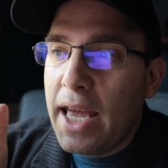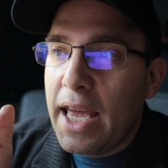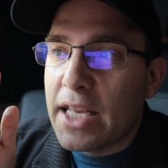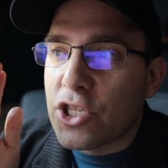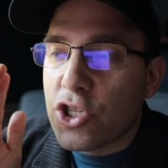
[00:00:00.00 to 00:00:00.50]

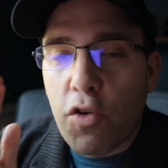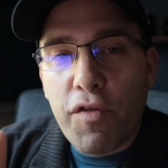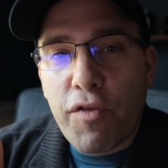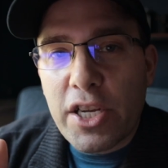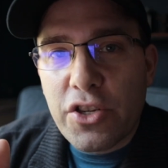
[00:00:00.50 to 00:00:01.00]
it's so
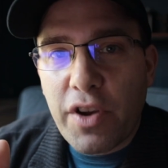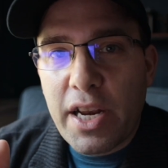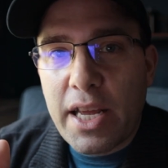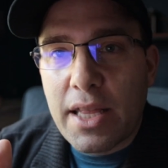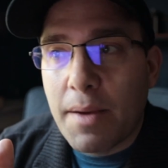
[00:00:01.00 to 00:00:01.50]

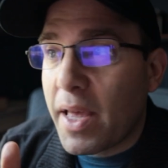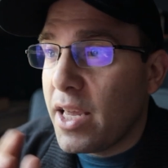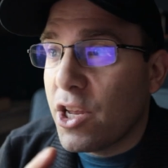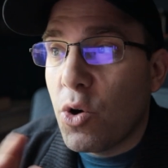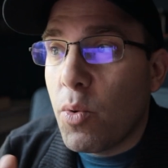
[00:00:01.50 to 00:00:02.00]
frustrating that I'm
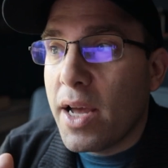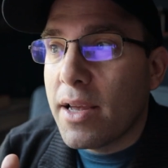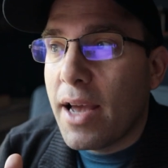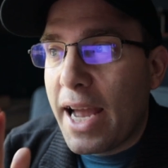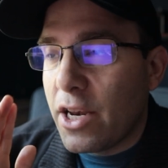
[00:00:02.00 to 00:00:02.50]
like, you know
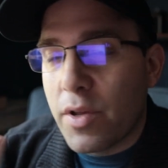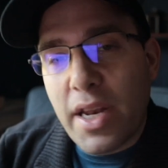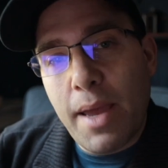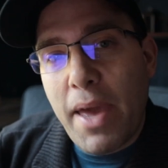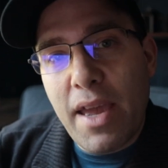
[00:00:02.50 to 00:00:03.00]
what? I know that
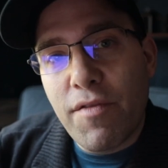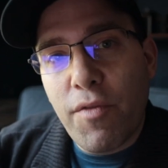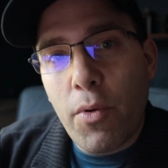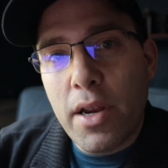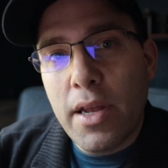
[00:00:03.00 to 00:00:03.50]
I paid
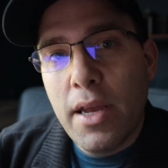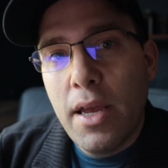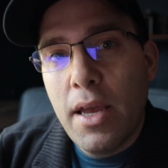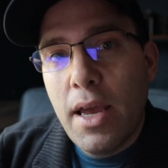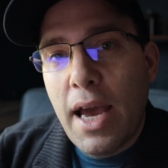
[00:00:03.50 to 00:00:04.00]
for it.
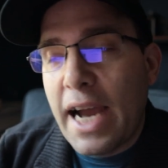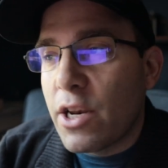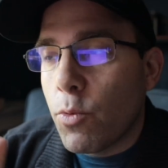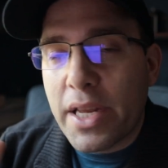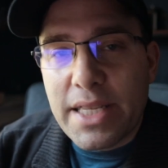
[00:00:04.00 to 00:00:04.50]
I
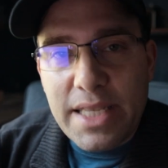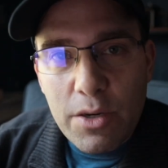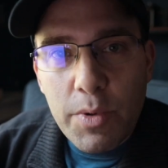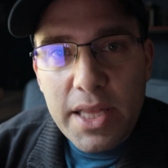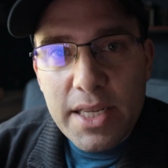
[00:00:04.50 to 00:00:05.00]
don't want to deal
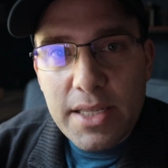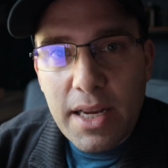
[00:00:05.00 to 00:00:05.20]
with this